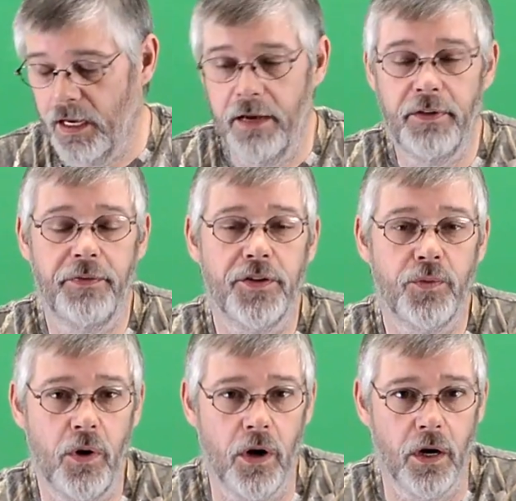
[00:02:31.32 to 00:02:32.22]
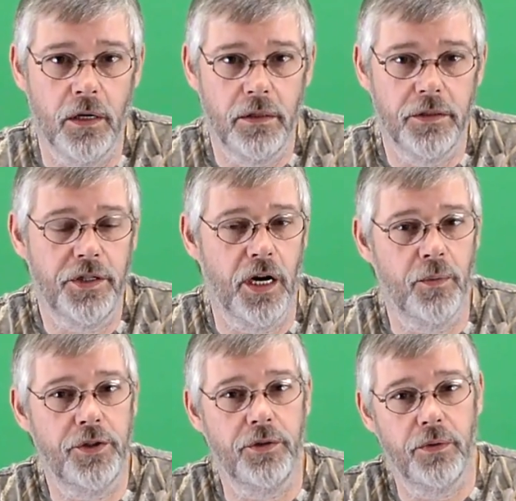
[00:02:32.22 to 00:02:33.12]
Even if it's wrong, share
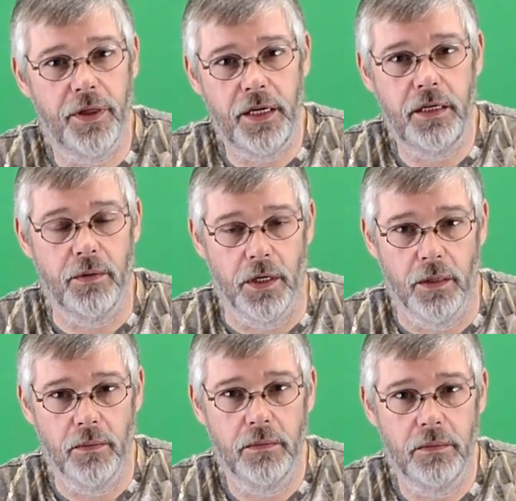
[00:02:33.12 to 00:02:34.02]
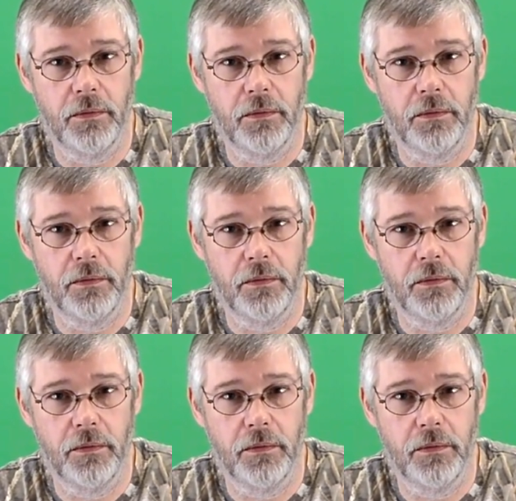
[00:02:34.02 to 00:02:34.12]
what you think you know.